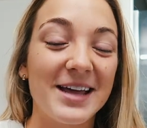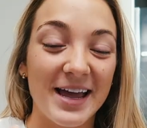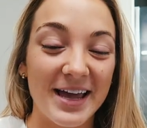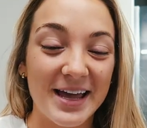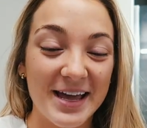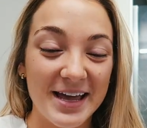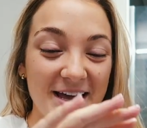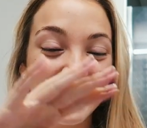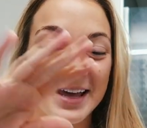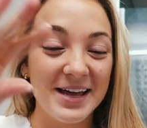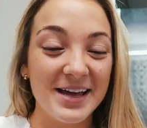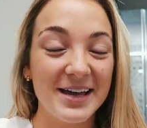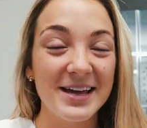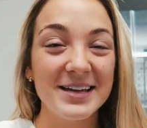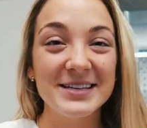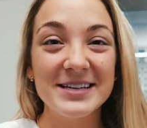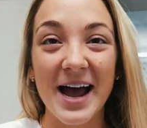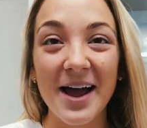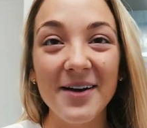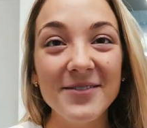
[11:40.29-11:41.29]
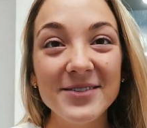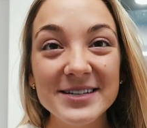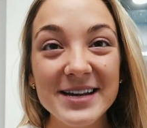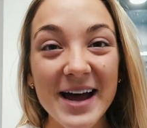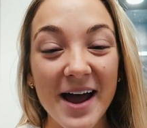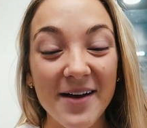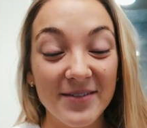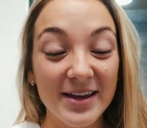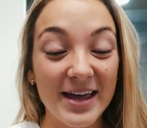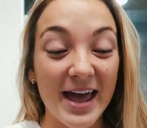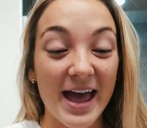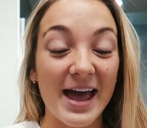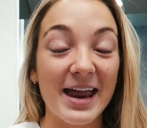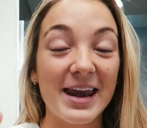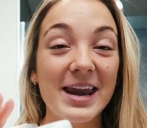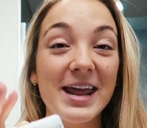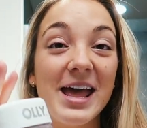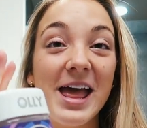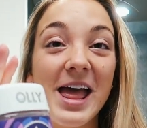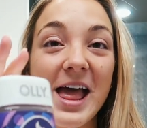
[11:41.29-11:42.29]
Like time and time
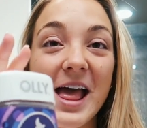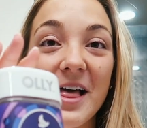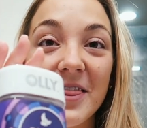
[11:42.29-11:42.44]
again,